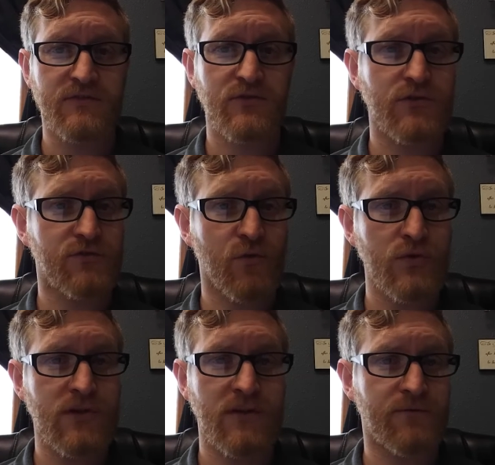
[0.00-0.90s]
verses
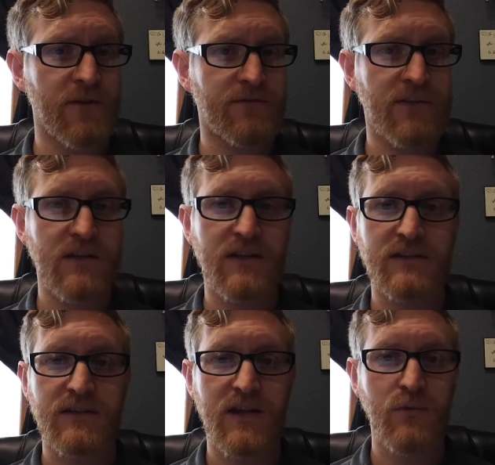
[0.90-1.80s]
14 and 15, and
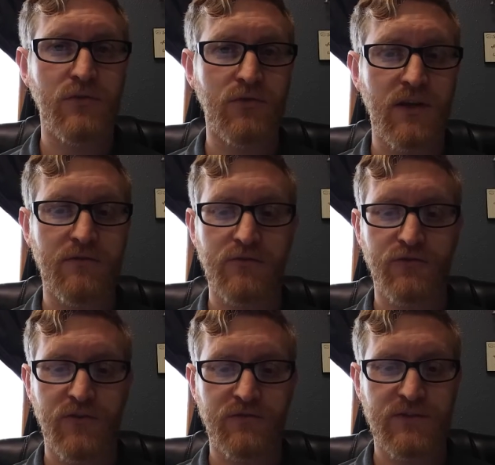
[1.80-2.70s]
today we look at
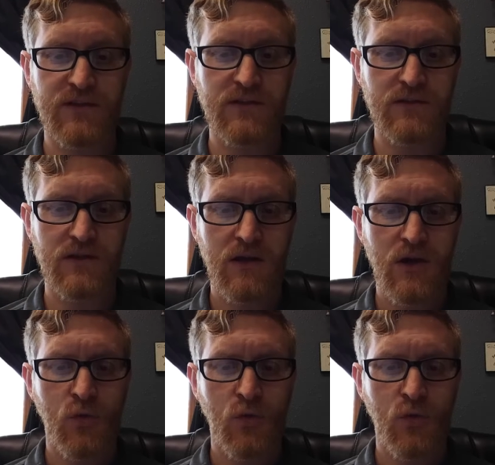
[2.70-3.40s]
verse 15,